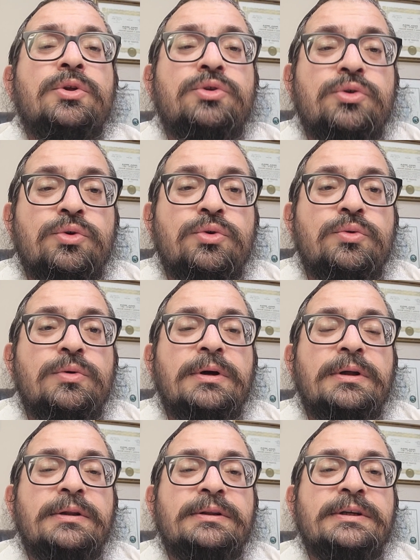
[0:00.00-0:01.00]
to
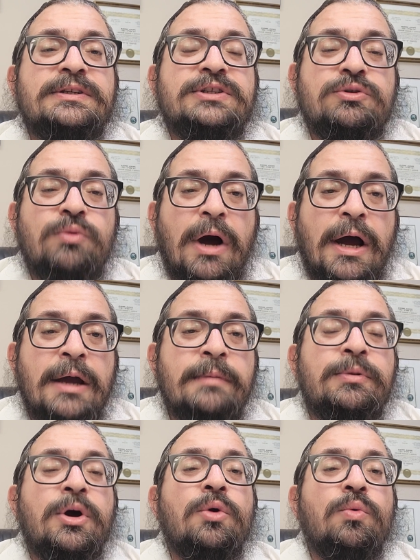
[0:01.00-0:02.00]

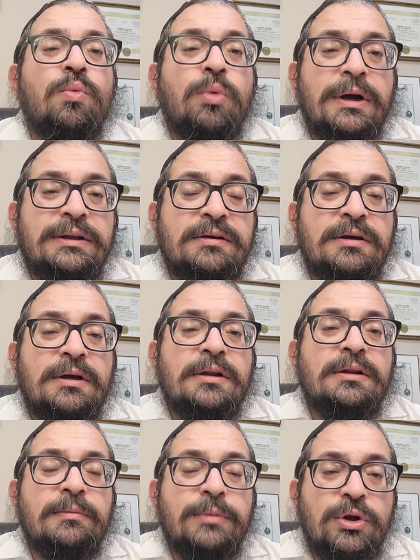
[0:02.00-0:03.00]
describe what
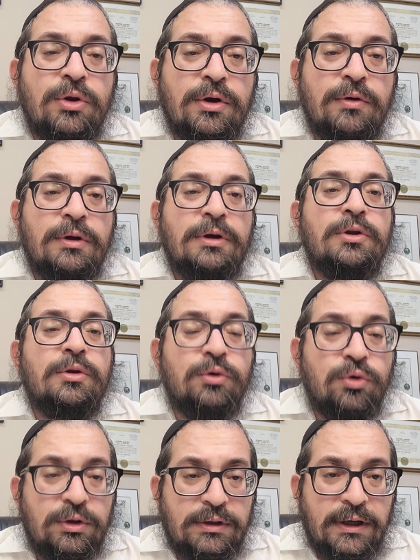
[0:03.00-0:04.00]
the menorah
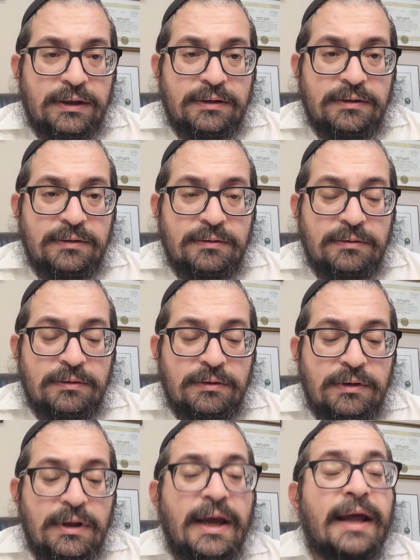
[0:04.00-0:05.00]
looked like.
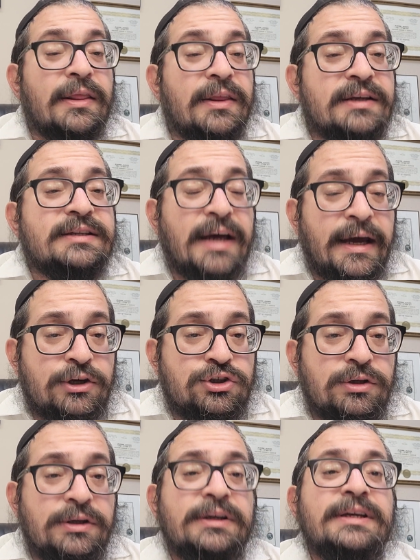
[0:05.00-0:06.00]
And this
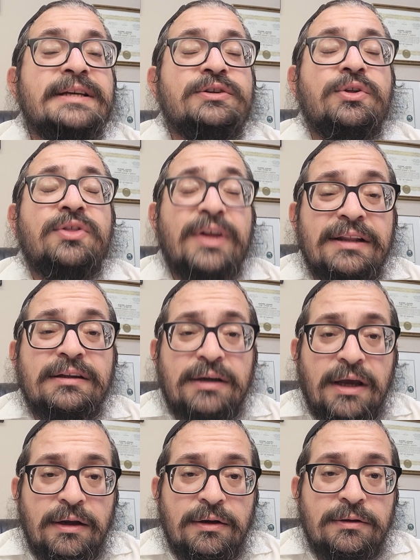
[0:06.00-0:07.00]
actually is
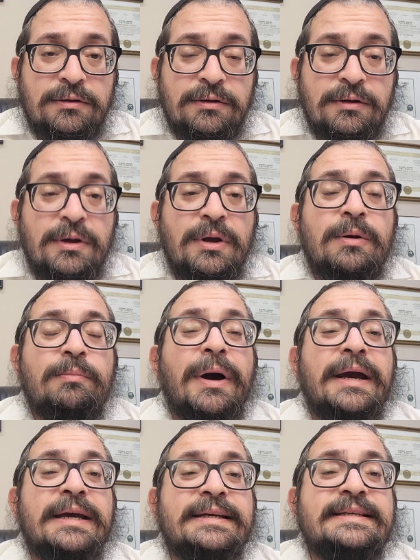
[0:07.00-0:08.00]
authenticated
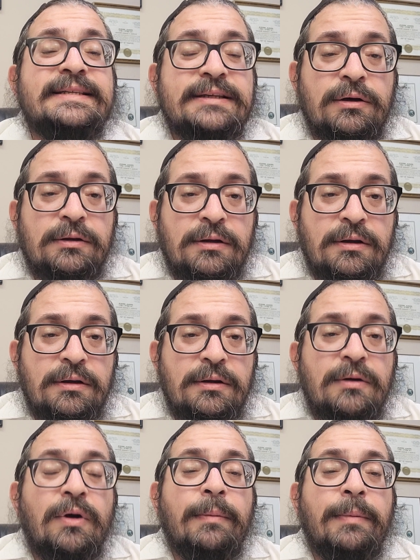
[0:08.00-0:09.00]
by his son,
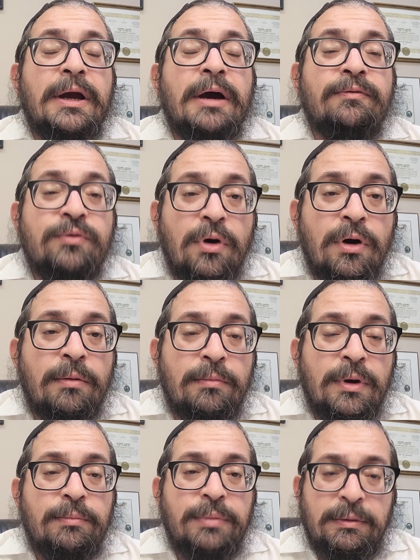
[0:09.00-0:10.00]
Rabbi
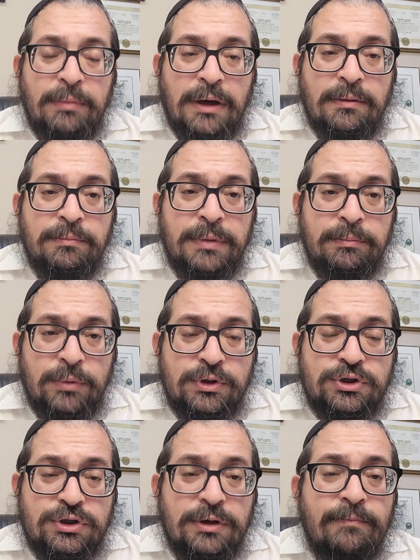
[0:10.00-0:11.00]
Avrohom ben
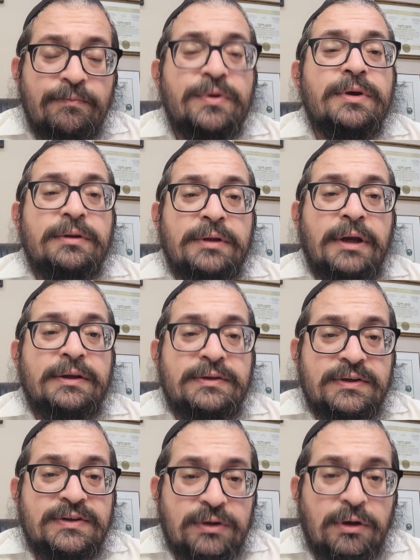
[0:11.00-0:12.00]
Moshe, that is
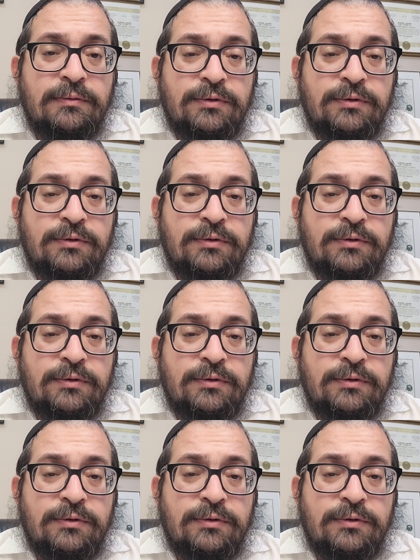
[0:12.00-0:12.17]
the son of